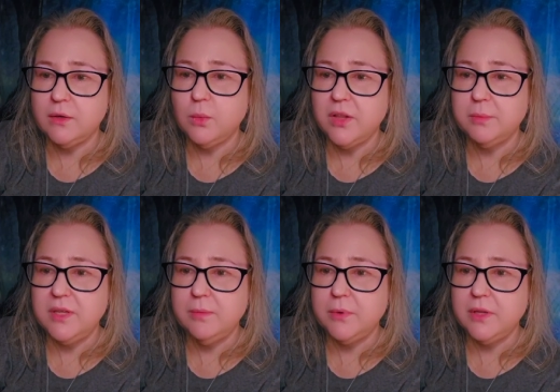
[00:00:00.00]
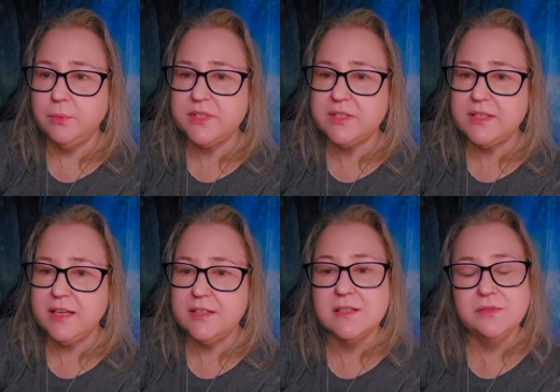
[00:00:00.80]
while the people it was
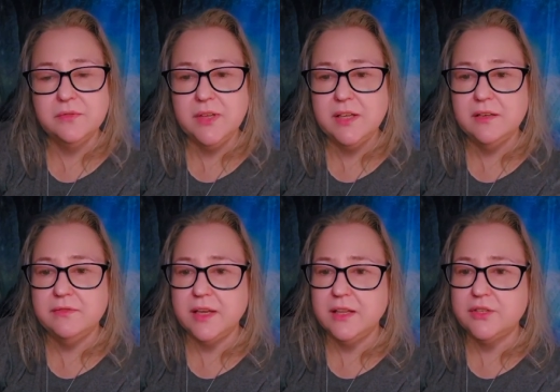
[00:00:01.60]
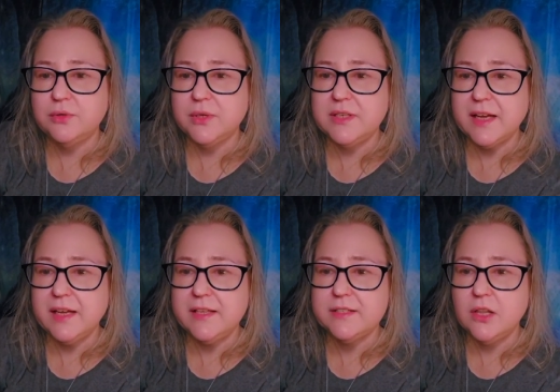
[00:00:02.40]
intended to feed fell into a
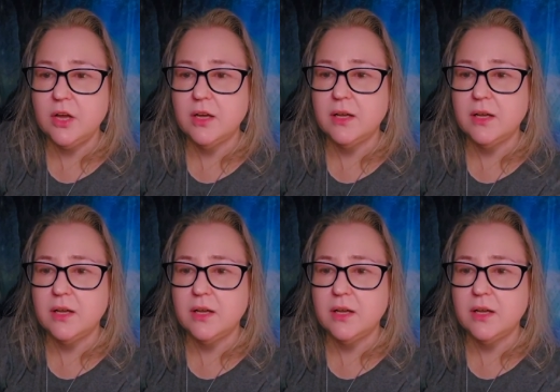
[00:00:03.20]
decades-long